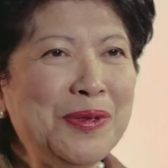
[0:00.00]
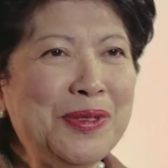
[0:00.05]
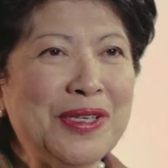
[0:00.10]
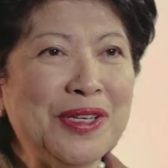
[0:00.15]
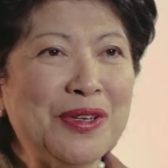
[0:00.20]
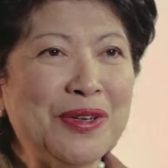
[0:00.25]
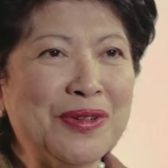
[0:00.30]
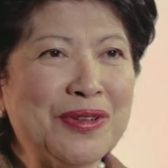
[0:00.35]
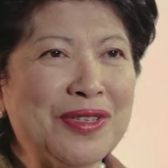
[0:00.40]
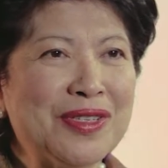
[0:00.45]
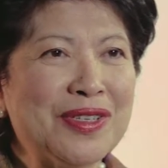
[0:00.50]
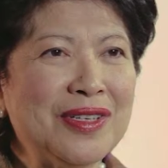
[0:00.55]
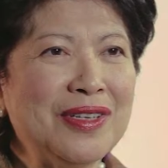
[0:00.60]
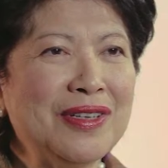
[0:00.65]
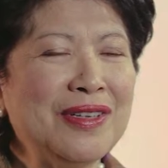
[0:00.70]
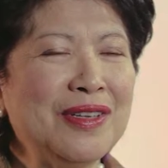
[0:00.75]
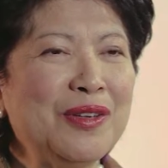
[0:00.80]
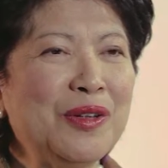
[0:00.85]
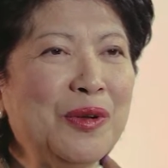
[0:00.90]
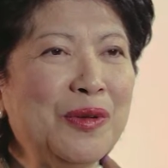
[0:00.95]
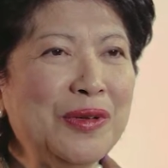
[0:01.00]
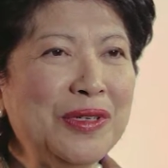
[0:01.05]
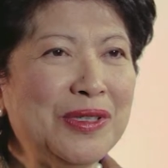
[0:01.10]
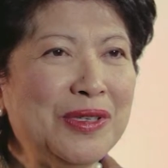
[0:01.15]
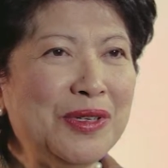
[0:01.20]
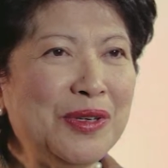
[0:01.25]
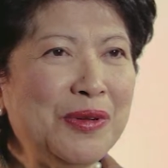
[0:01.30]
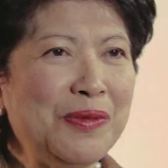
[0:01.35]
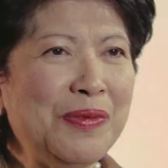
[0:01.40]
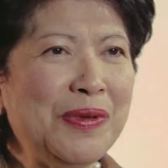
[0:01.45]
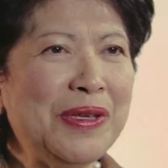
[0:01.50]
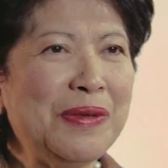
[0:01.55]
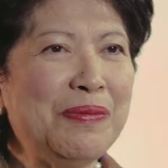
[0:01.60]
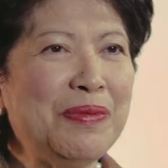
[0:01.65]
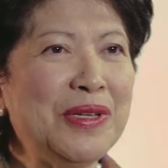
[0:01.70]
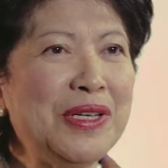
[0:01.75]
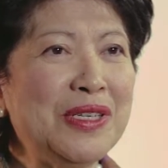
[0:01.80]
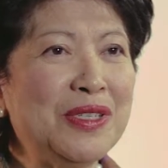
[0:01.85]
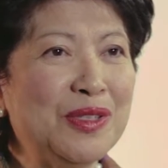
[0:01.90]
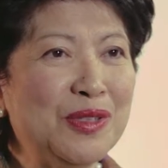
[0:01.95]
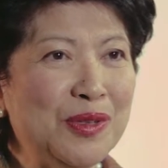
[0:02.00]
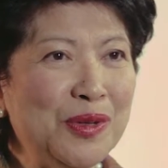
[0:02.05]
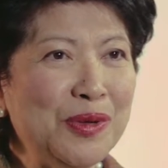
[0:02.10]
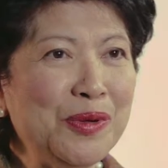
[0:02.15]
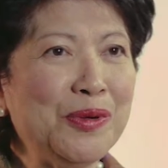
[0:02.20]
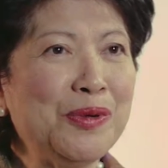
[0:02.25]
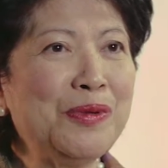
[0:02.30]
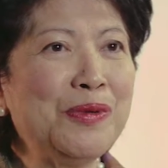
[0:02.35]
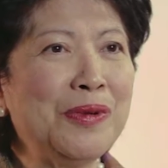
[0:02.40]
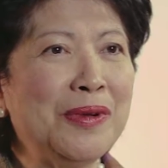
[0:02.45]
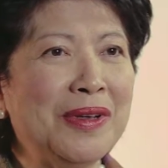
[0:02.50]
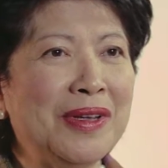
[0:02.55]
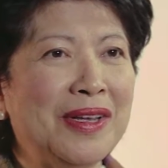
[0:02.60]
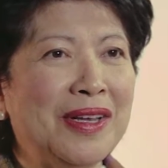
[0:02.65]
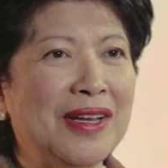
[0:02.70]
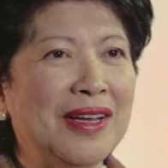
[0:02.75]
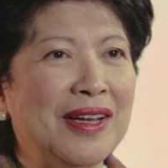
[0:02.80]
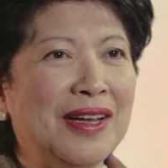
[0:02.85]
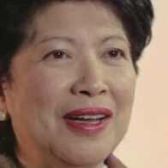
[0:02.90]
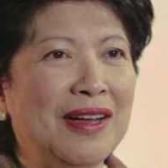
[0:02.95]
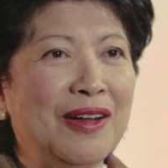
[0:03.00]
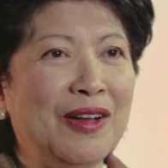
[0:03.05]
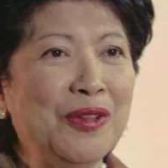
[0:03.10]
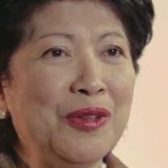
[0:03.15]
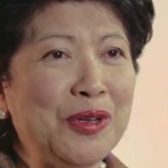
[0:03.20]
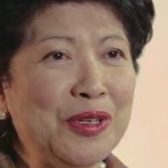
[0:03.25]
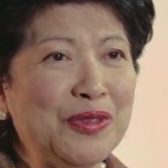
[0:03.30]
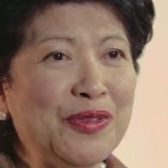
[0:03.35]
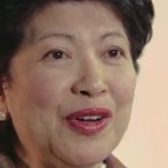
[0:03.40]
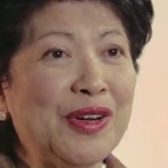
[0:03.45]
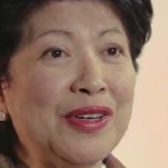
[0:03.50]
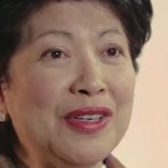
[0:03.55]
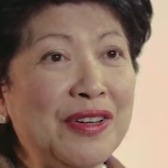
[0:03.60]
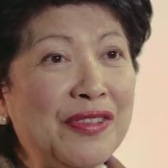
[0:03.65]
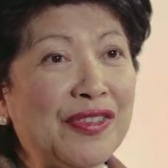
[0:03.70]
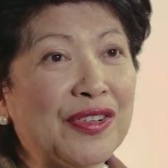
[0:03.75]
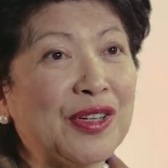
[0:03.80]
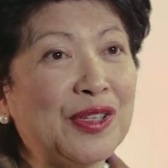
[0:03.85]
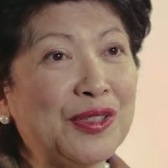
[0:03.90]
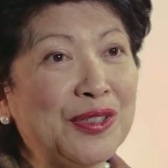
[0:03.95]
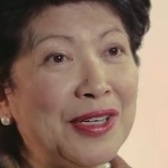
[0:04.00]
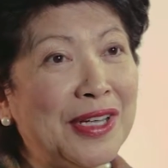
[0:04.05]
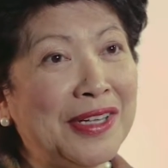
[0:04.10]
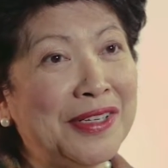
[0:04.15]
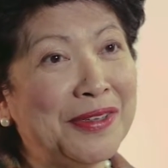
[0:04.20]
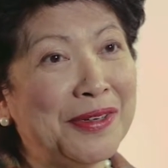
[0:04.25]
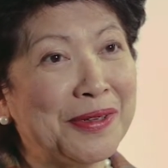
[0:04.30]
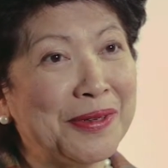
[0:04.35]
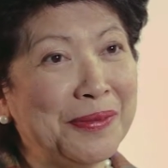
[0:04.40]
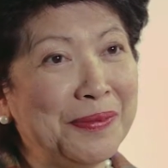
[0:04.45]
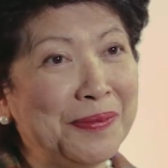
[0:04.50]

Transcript: who's interested in going to UP, please do, although it's very difficult to enter.